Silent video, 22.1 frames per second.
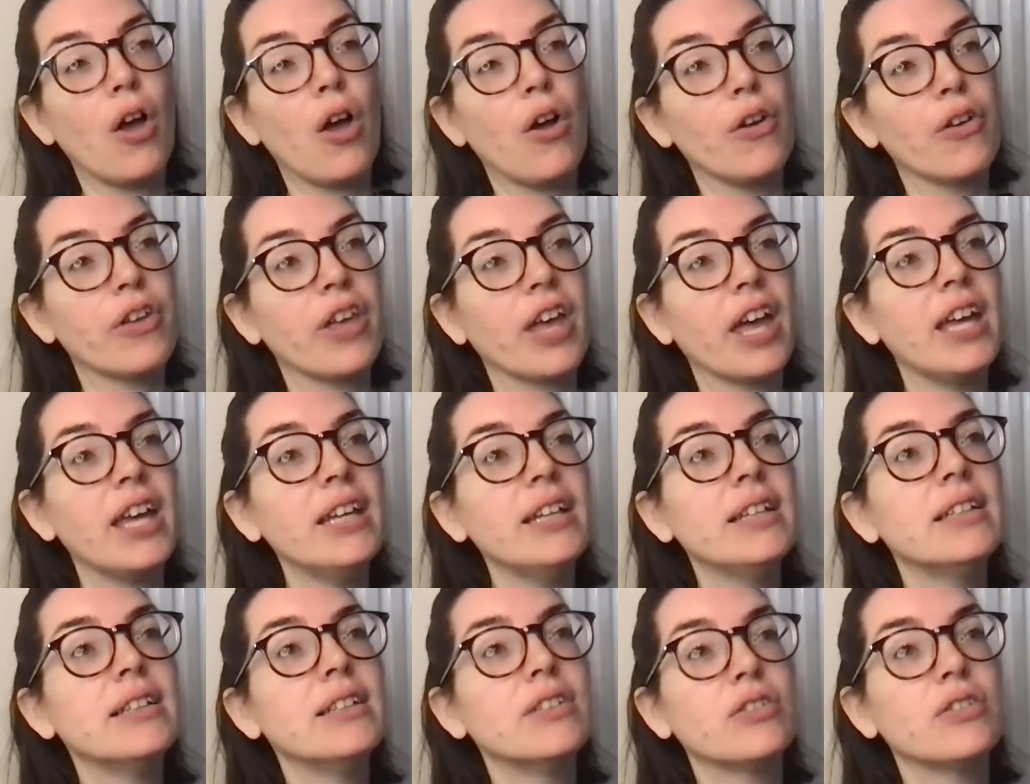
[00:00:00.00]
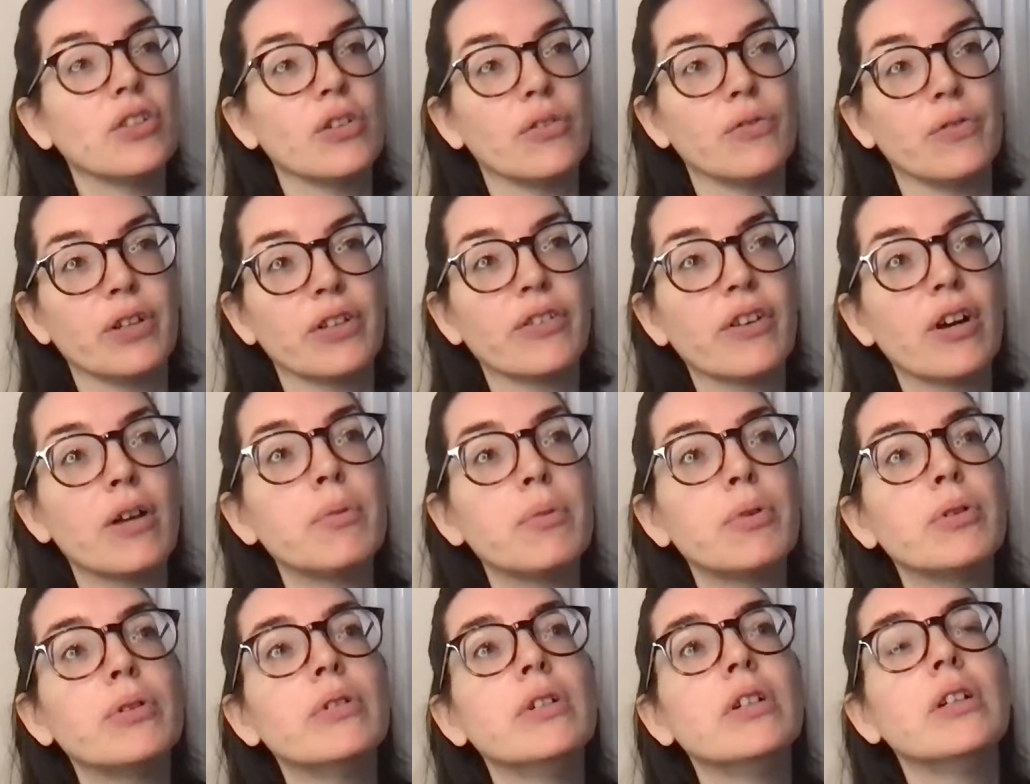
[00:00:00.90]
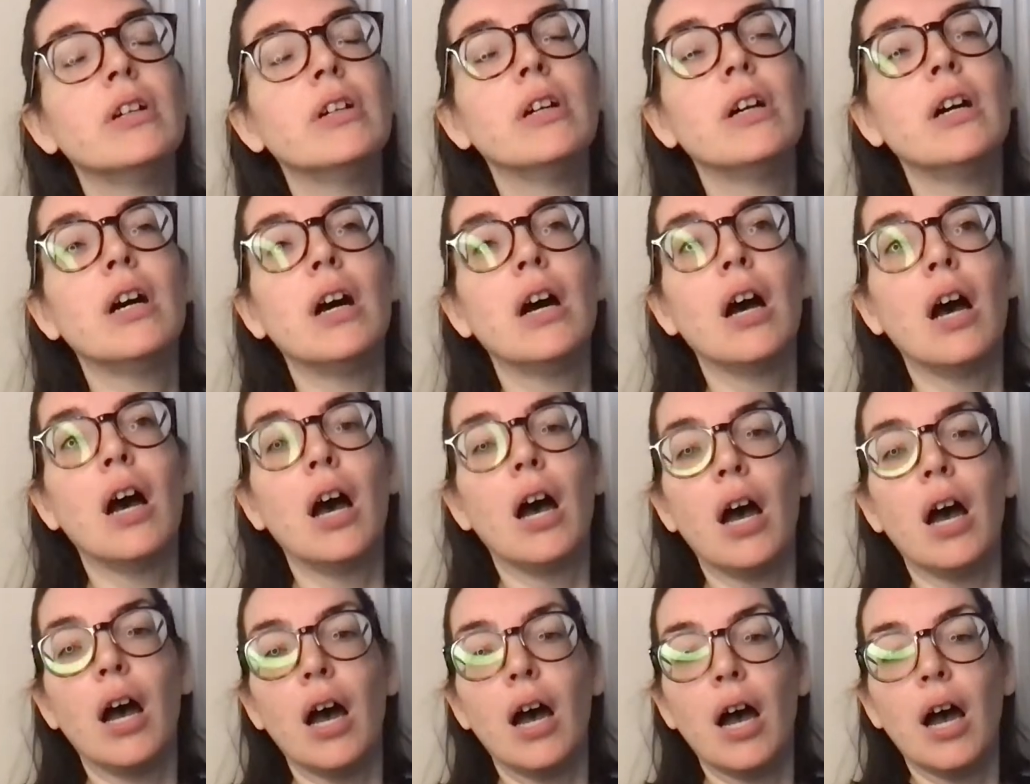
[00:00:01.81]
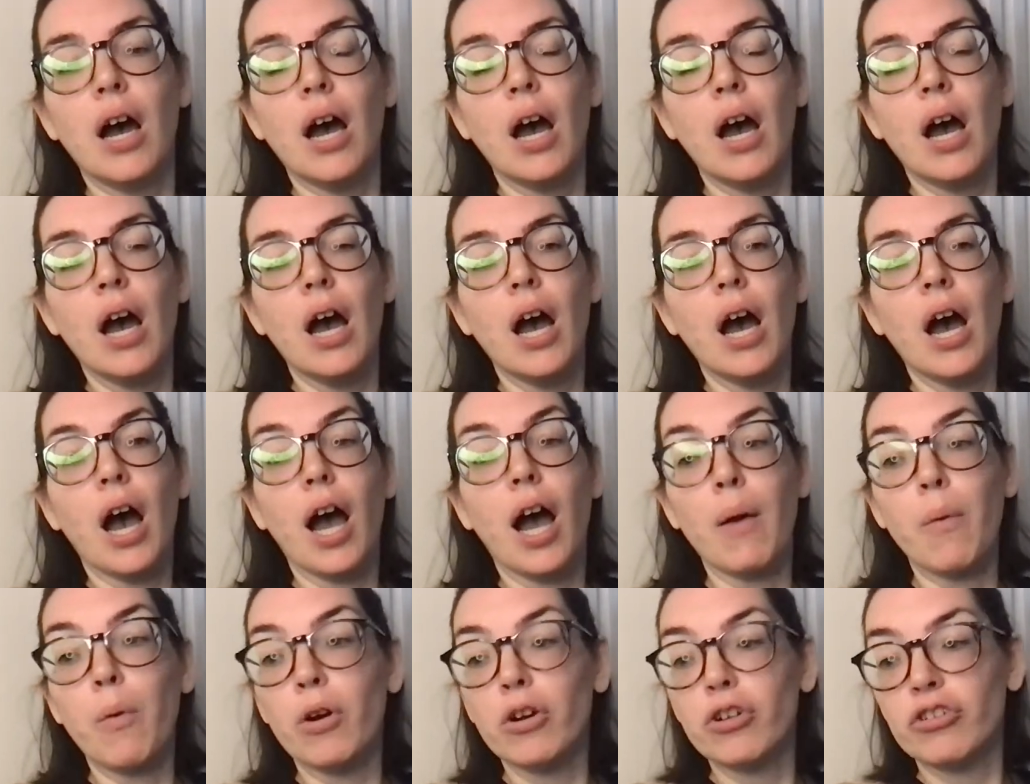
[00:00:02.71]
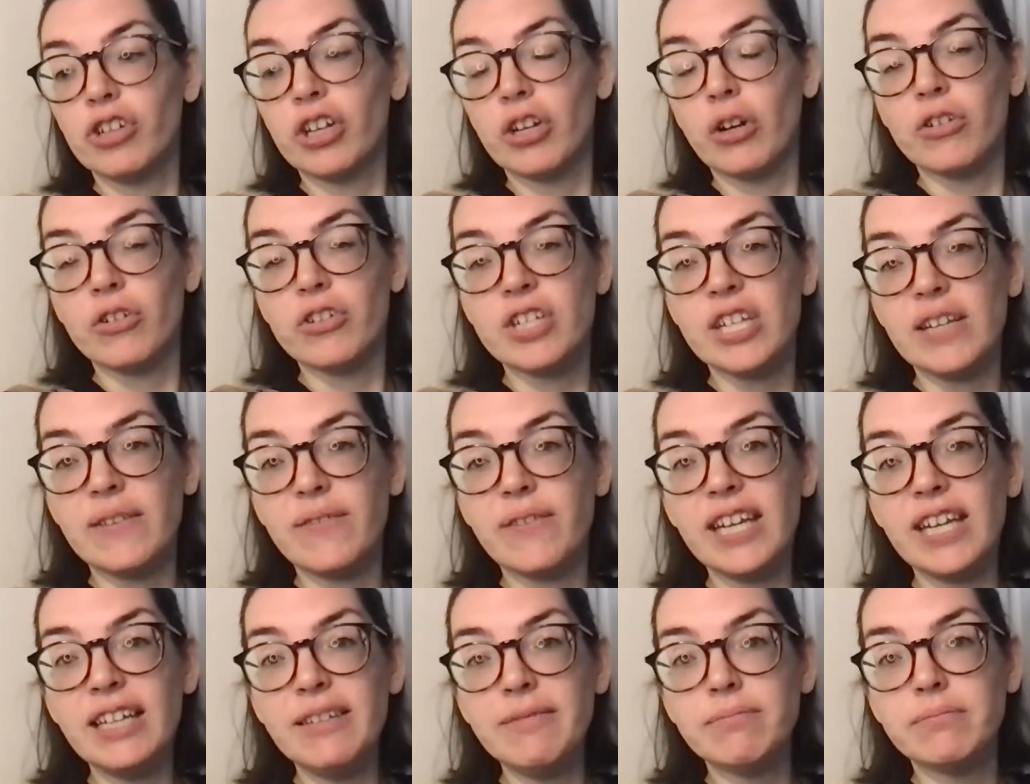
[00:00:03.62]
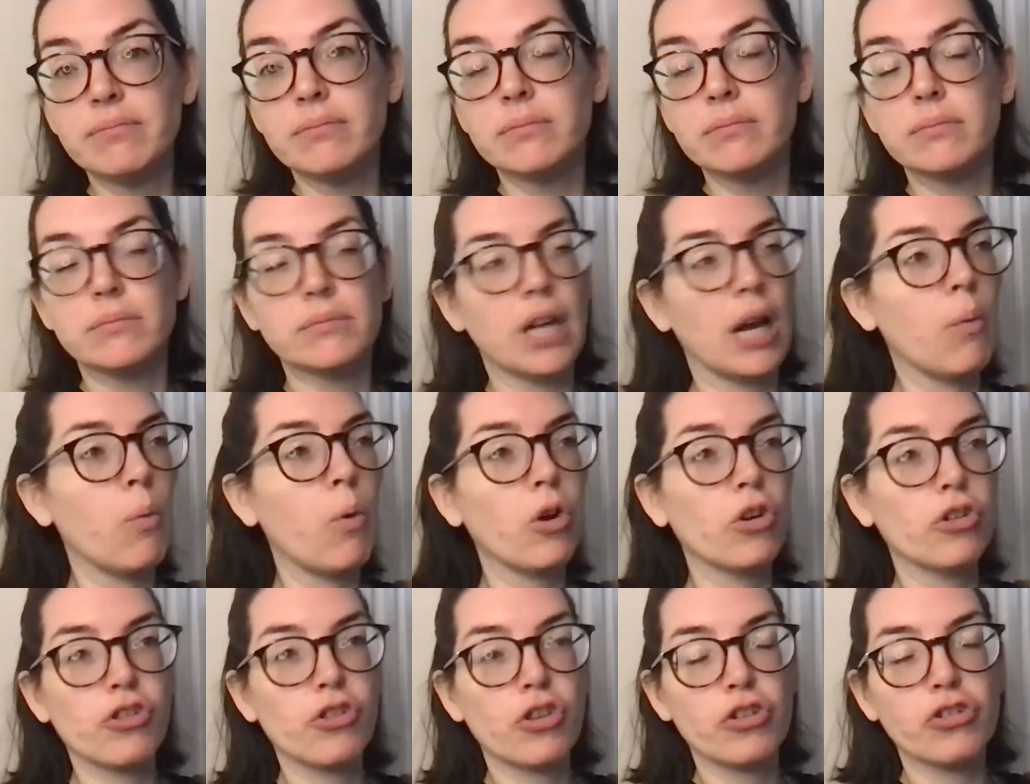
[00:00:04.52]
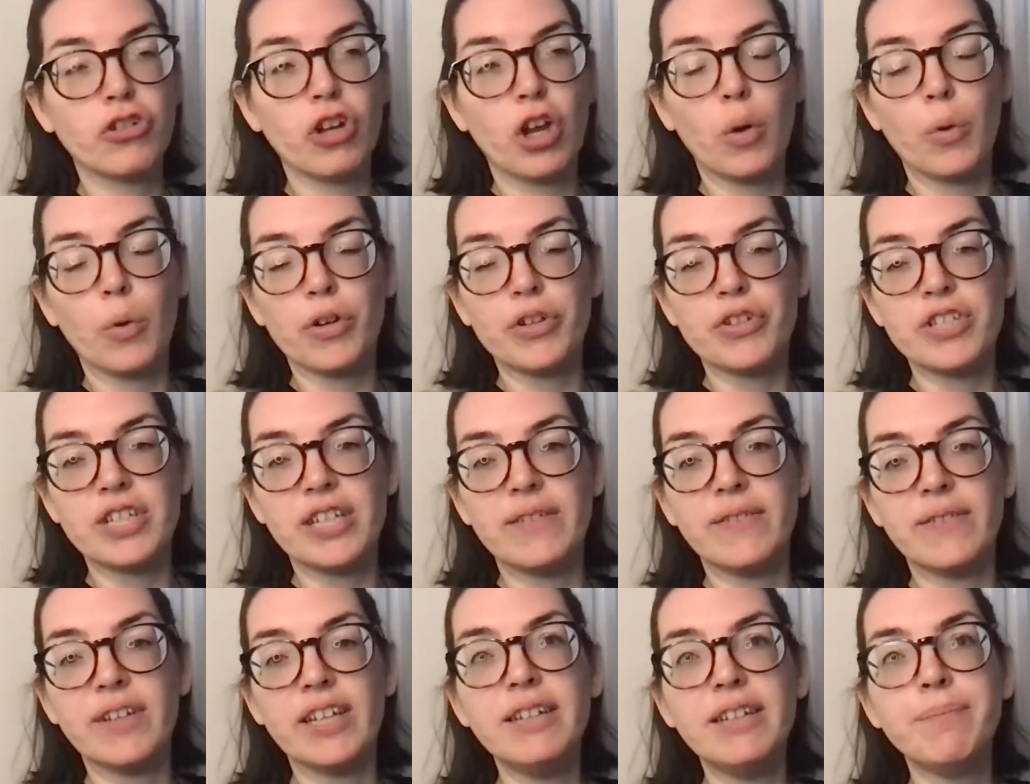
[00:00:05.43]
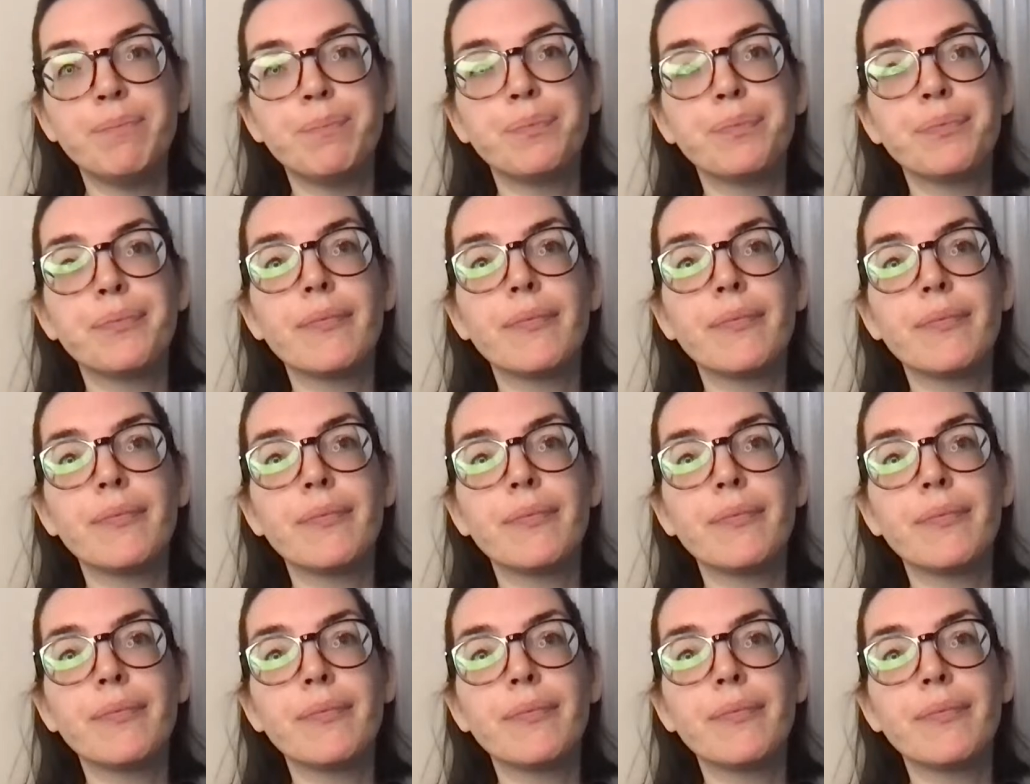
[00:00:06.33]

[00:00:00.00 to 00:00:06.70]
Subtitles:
Okay, so for example, I watched it on TV. I watched the show on TV.